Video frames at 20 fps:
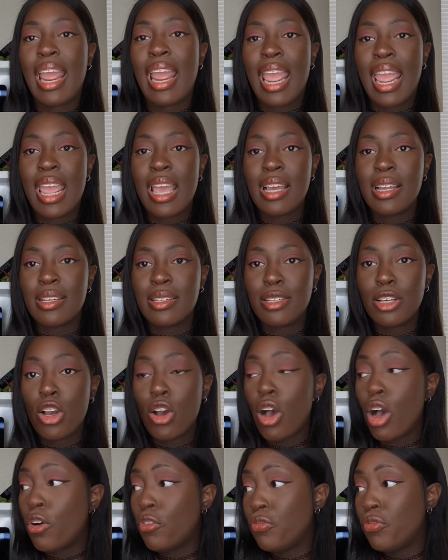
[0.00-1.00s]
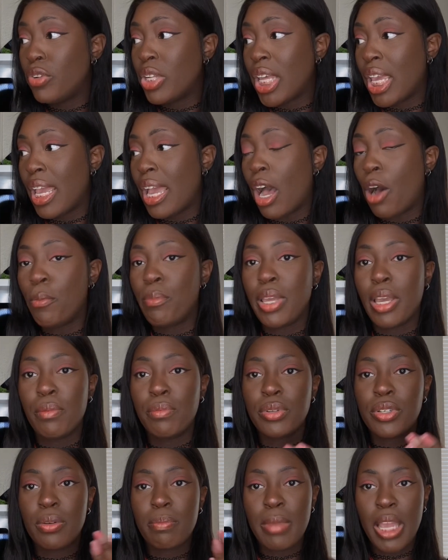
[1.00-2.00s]
and hopefully I'll be
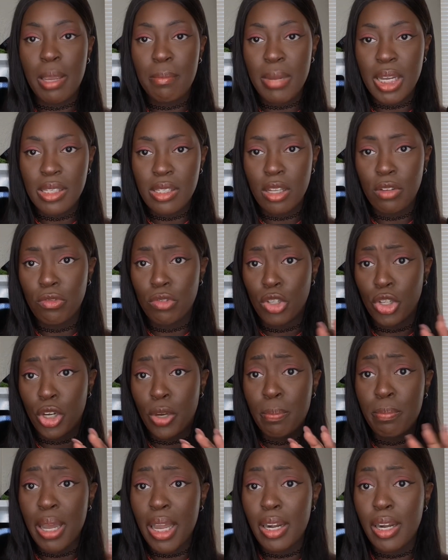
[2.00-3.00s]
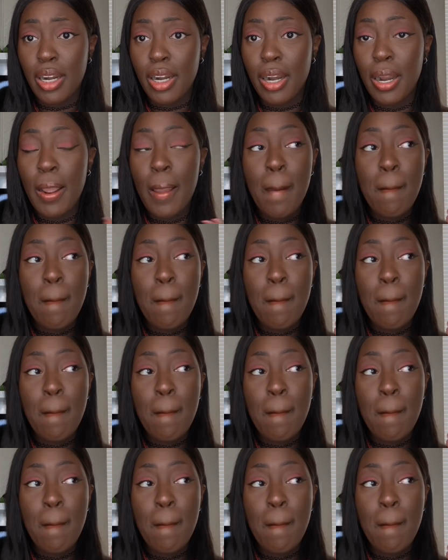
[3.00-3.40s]
able to make myself look better